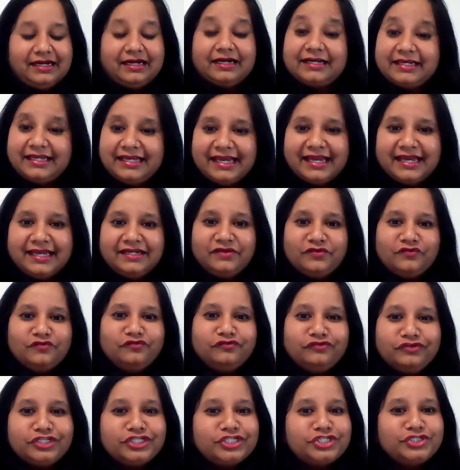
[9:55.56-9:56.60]

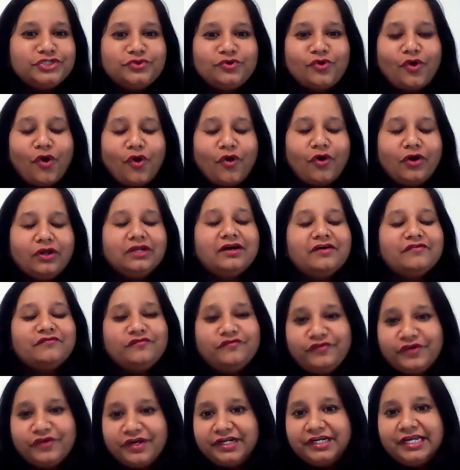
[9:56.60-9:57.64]
again wish you all a
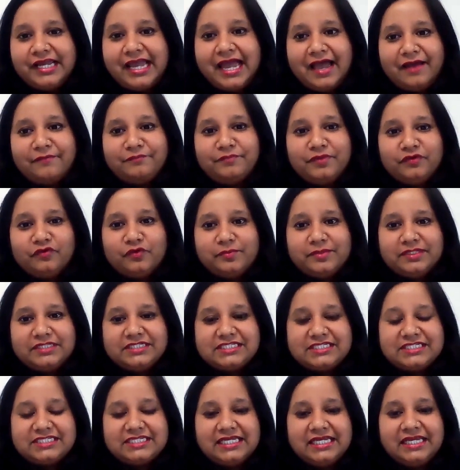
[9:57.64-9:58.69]
very happy
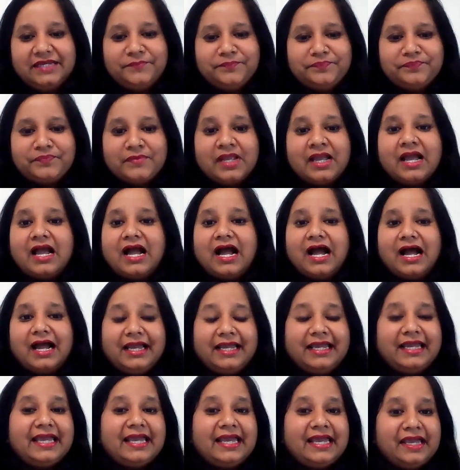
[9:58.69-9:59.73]
Women's Day. I
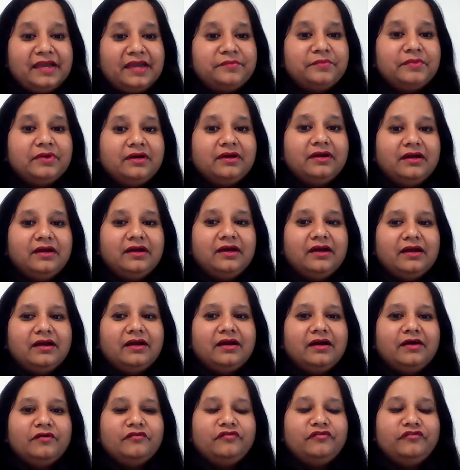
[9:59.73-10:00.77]
am
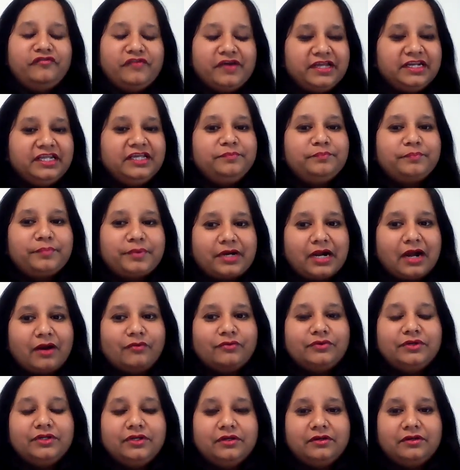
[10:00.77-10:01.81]
a very
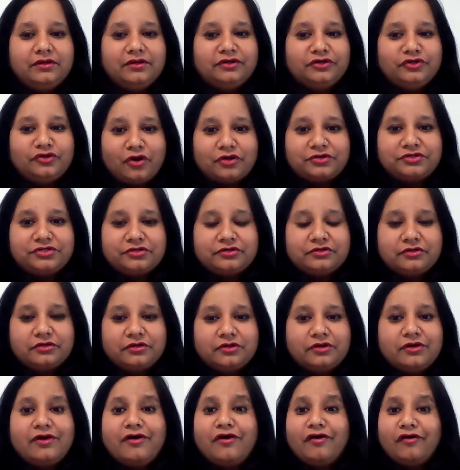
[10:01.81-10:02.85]
proud
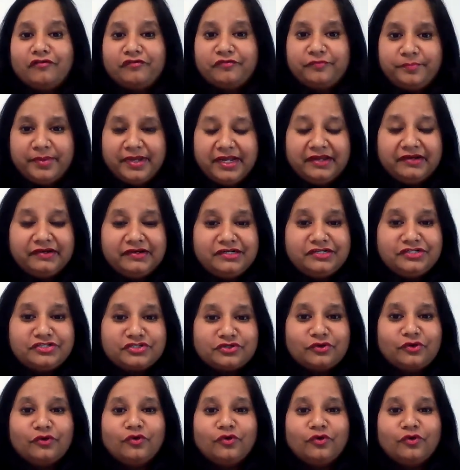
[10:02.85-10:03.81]
daughter of parents